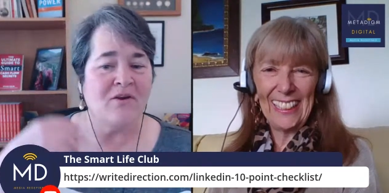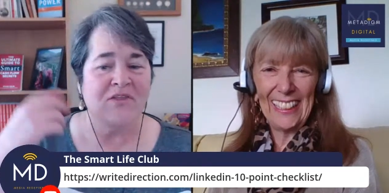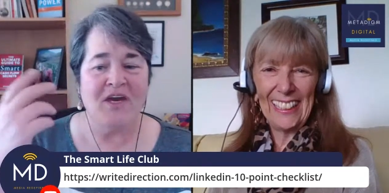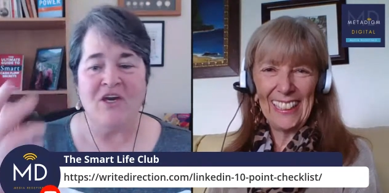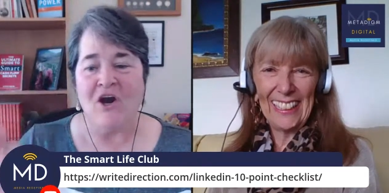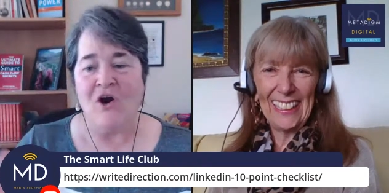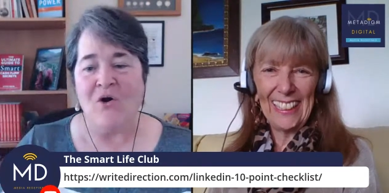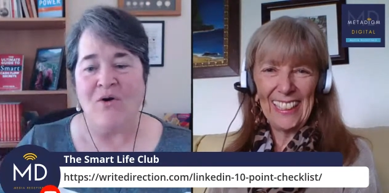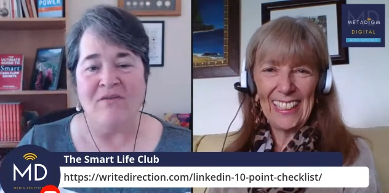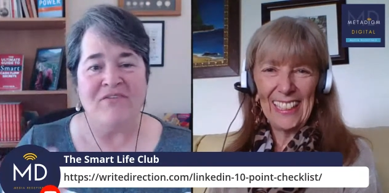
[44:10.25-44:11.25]
Speaker 1: did they
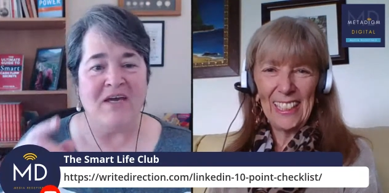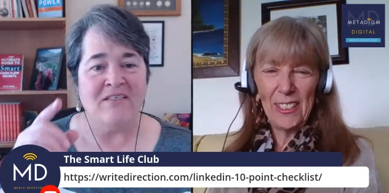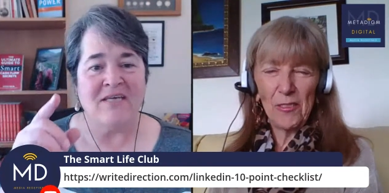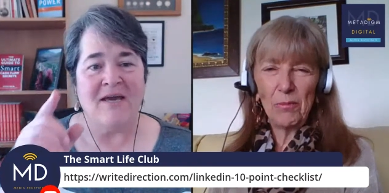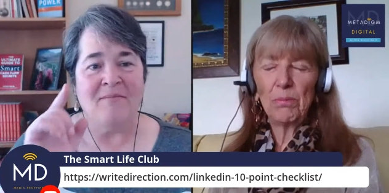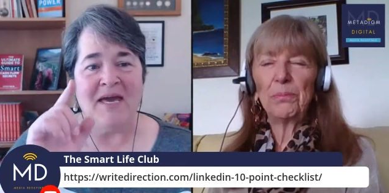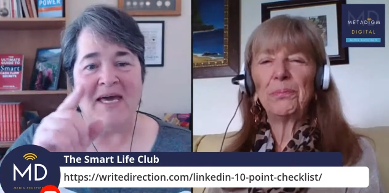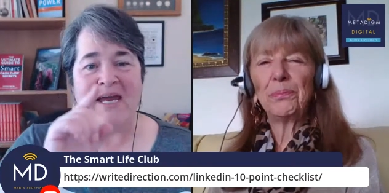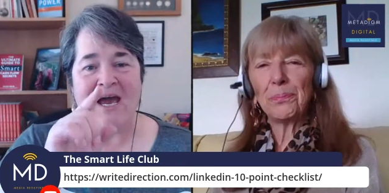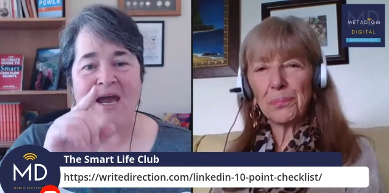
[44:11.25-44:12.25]
go? If they say,
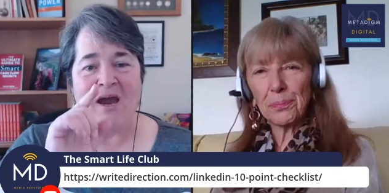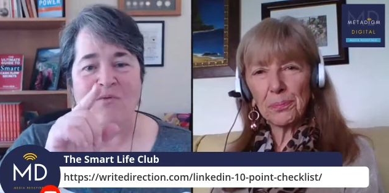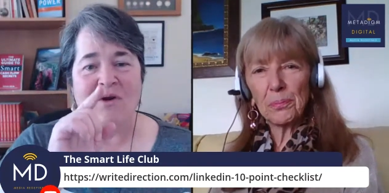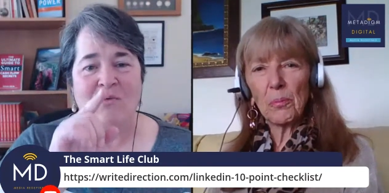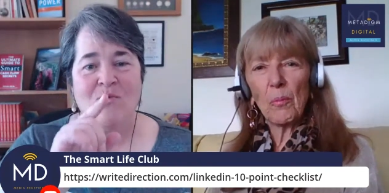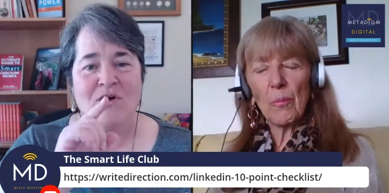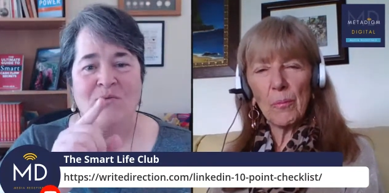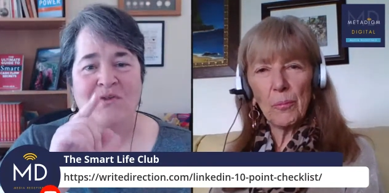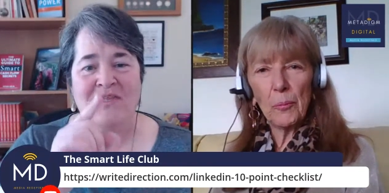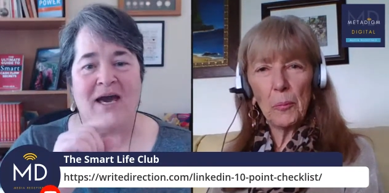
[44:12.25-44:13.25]
man, I, I want to work
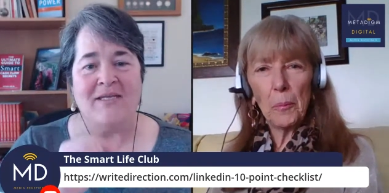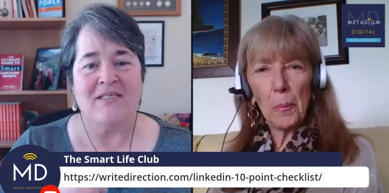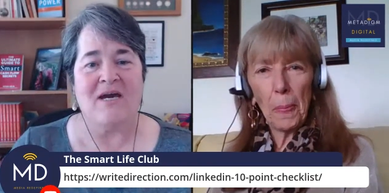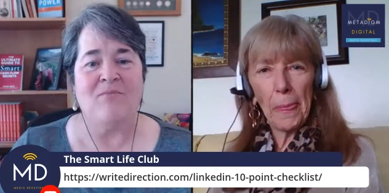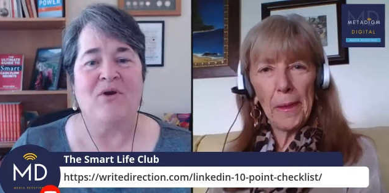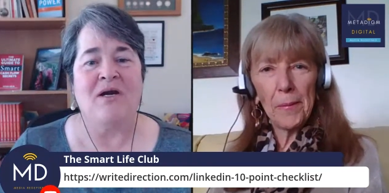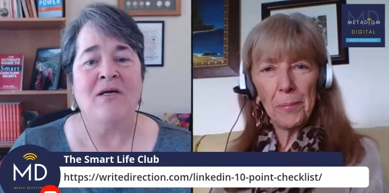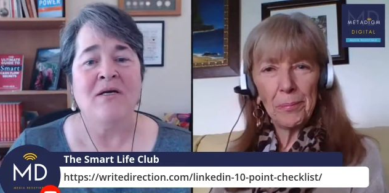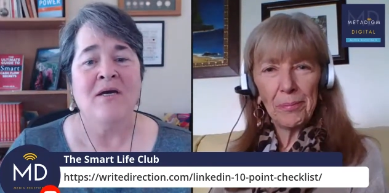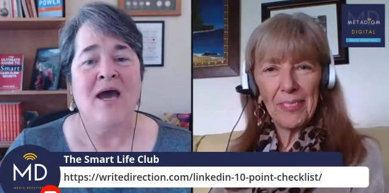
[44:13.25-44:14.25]
with that, Debra,
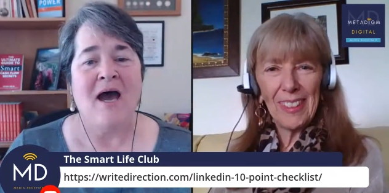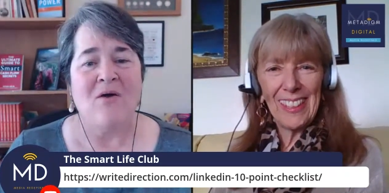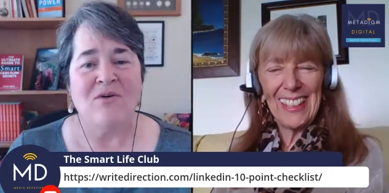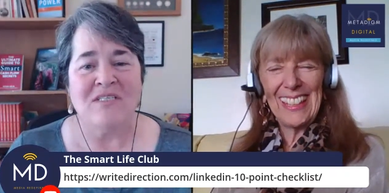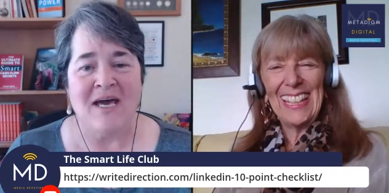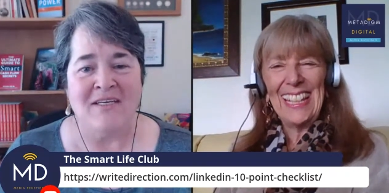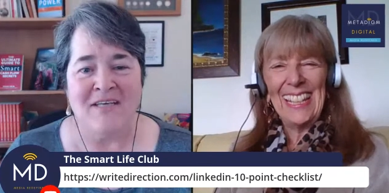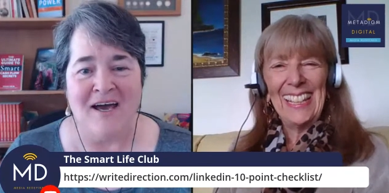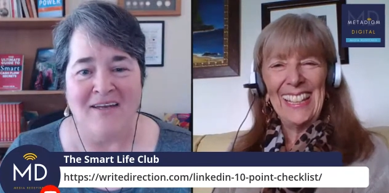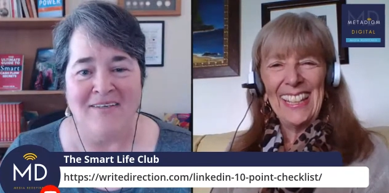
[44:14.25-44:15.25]
how is that
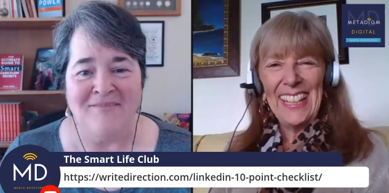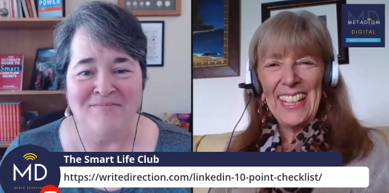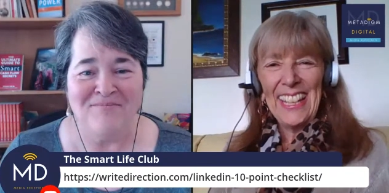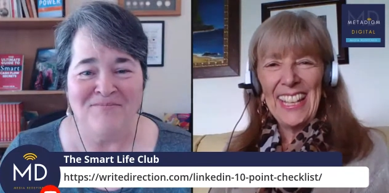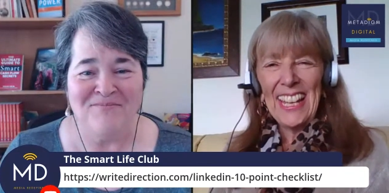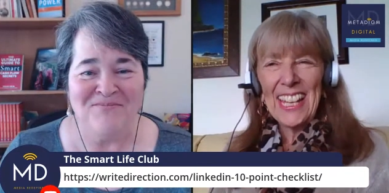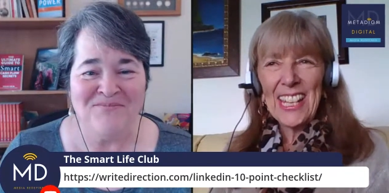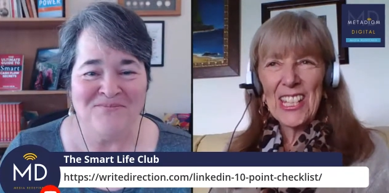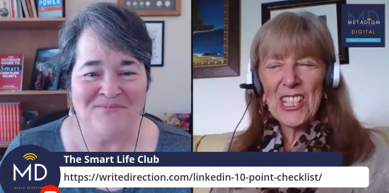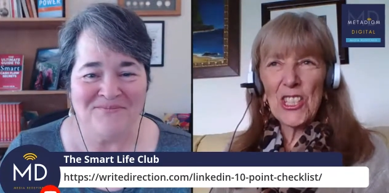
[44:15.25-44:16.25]
done?
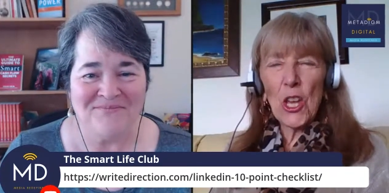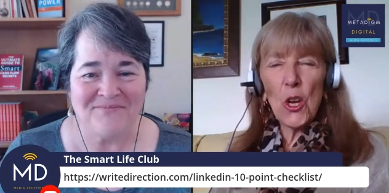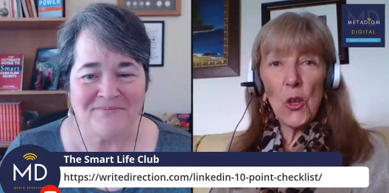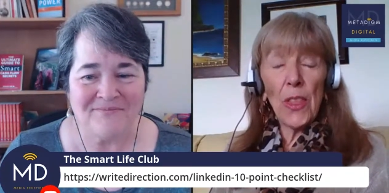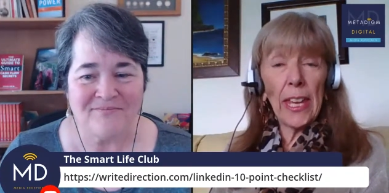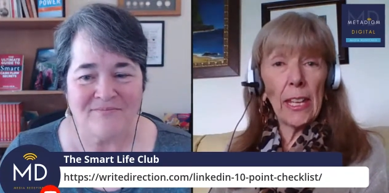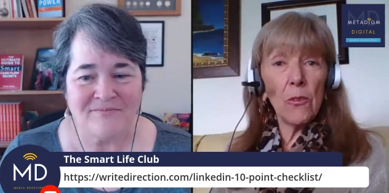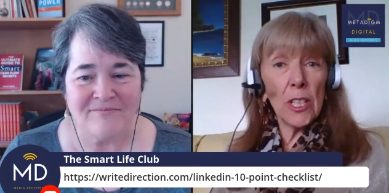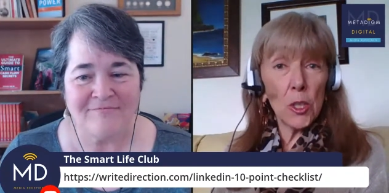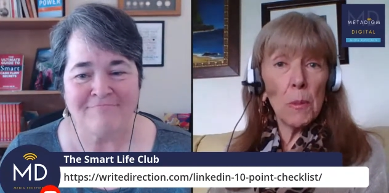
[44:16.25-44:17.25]
Speaker 2: So they can
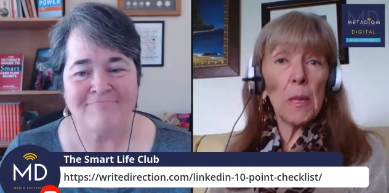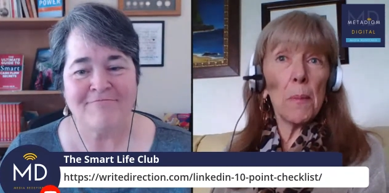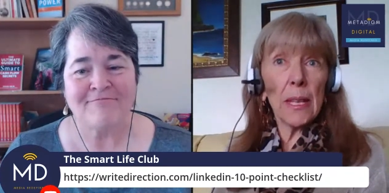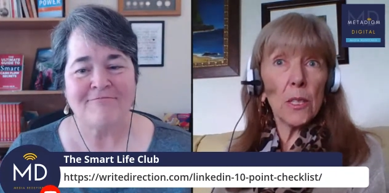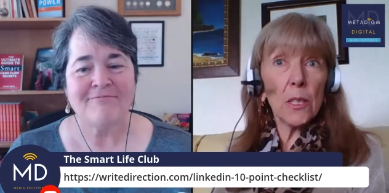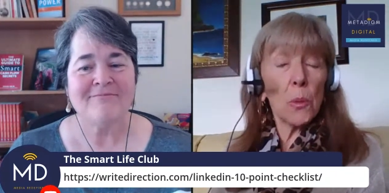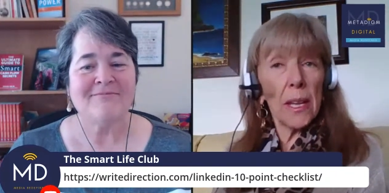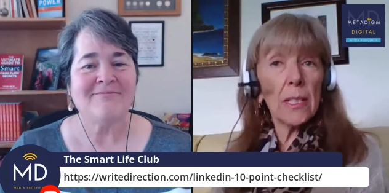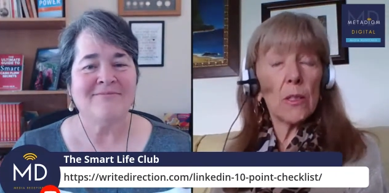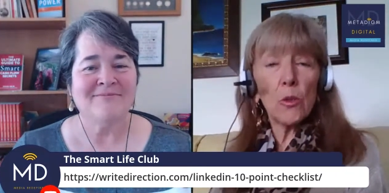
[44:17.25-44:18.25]
reach me. The best way
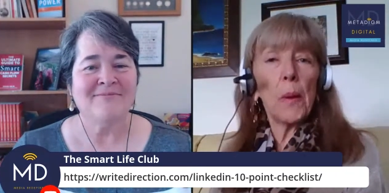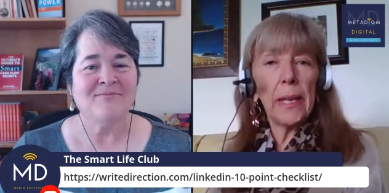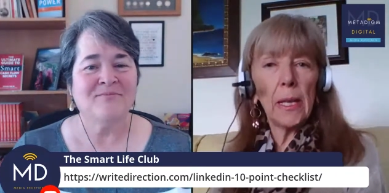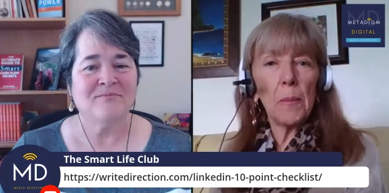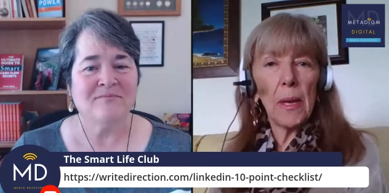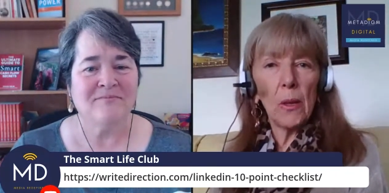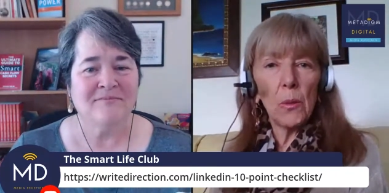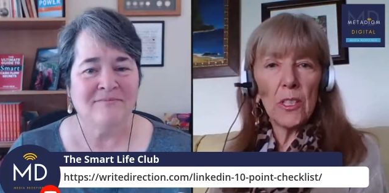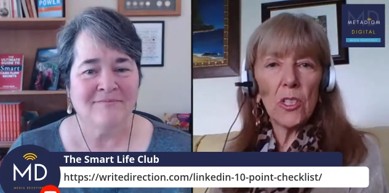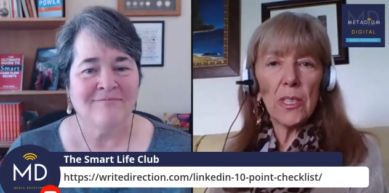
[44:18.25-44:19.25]
is through my email,
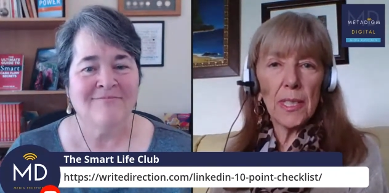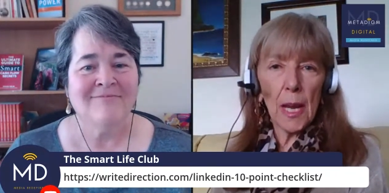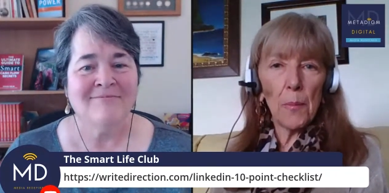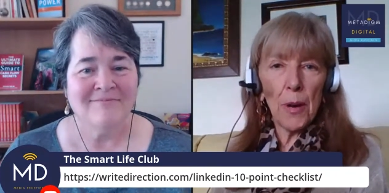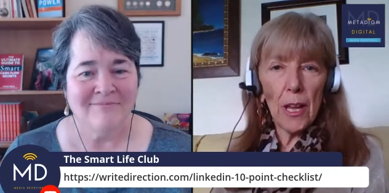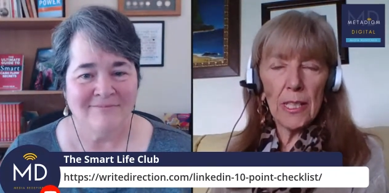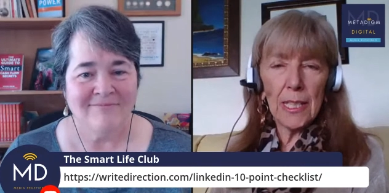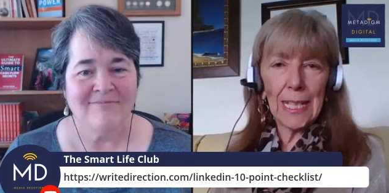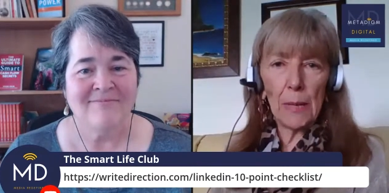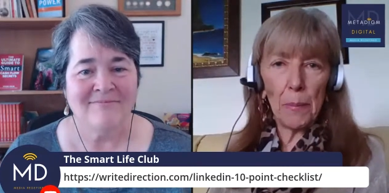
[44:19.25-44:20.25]
which is Debra,
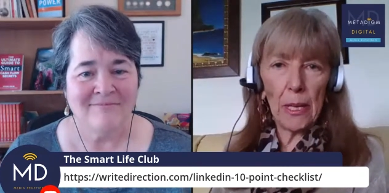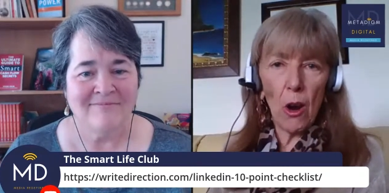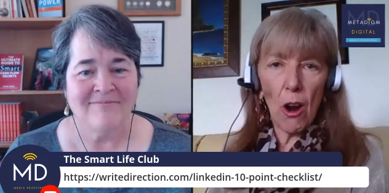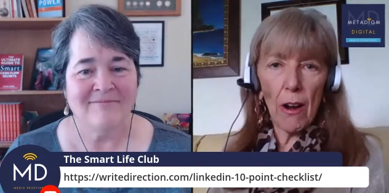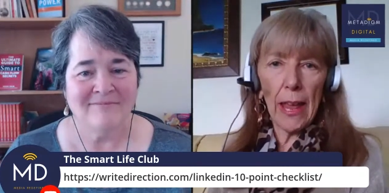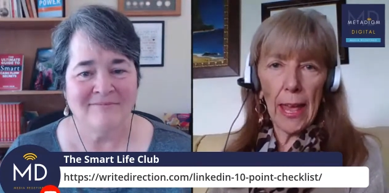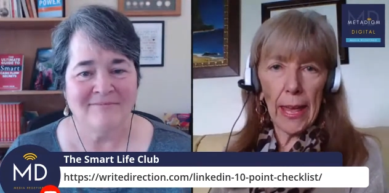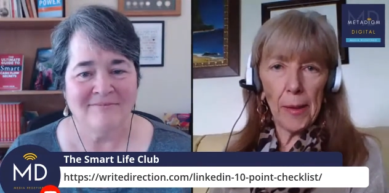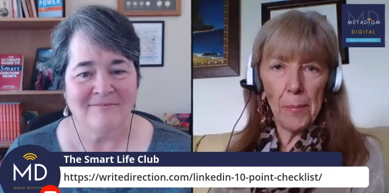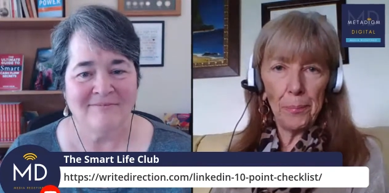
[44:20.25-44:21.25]
D E B R
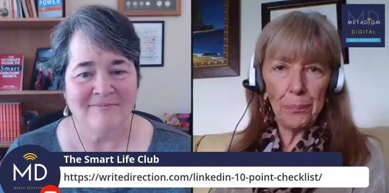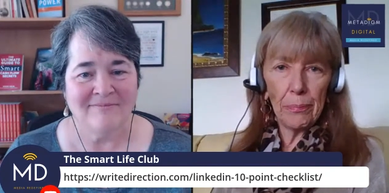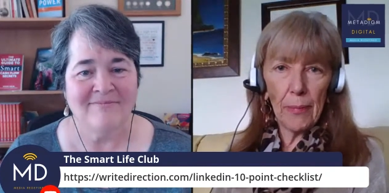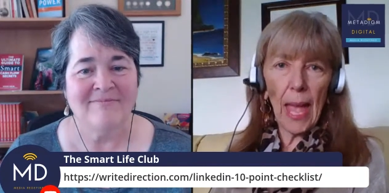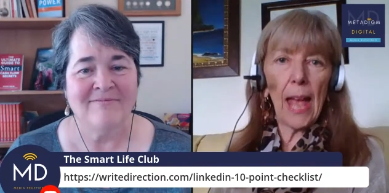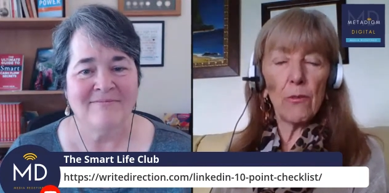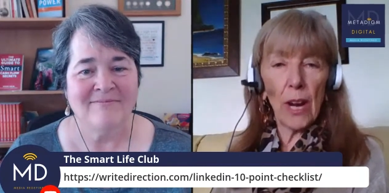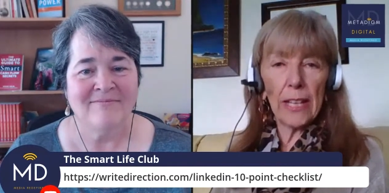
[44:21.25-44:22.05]
A, at